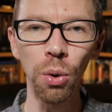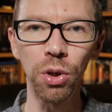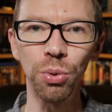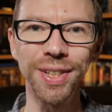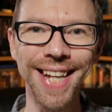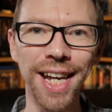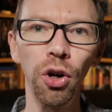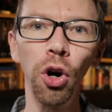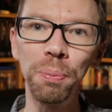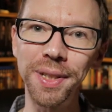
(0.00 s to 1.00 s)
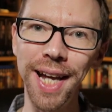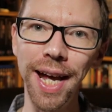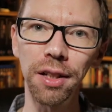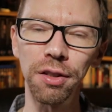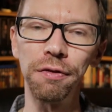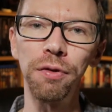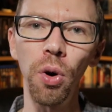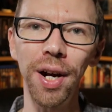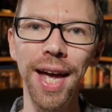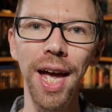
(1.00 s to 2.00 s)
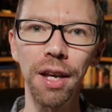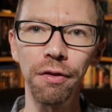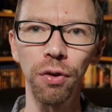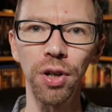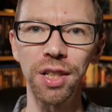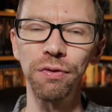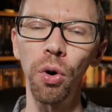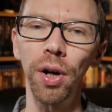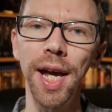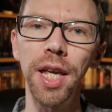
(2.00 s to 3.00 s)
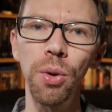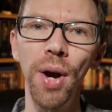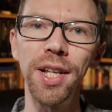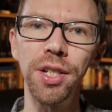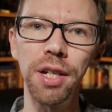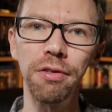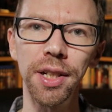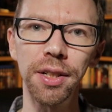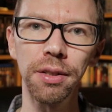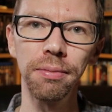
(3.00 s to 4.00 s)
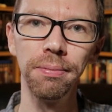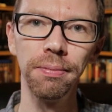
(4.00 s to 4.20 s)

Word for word: which was then upscaled to 4K for this 4K UHD release.